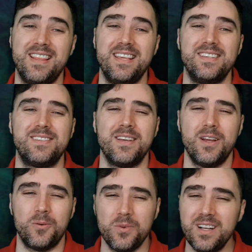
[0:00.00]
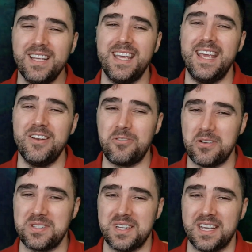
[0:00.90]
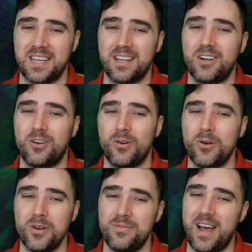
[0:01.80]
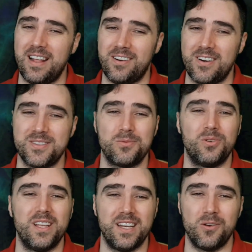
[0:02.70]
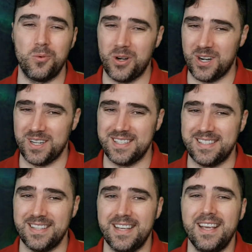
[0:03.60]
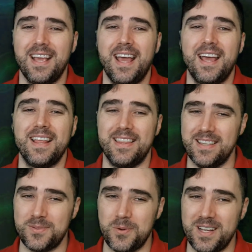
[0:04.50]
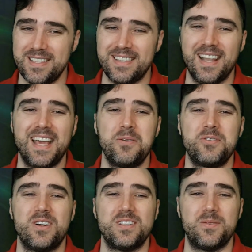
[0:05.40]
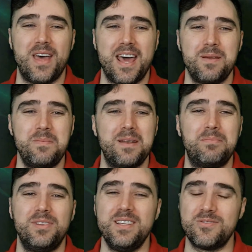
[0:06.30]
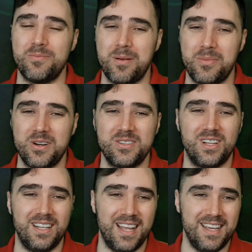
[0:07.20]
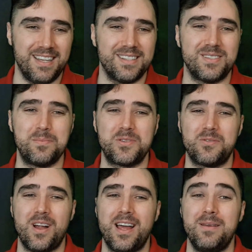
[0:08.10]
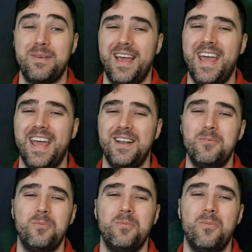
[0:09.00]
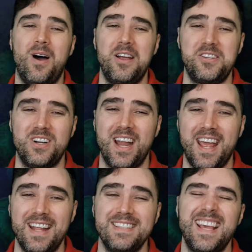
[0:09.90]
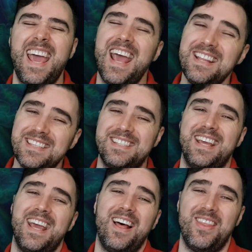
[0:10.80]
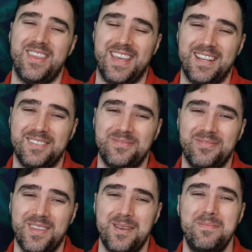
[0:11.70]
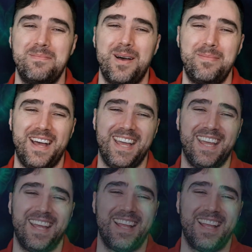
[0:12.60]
these really interesting coronavirus-related words. This was Language Arts with Adam, and please remember to like, subscribe, and wash your hands and stay healthy. Bye-bye.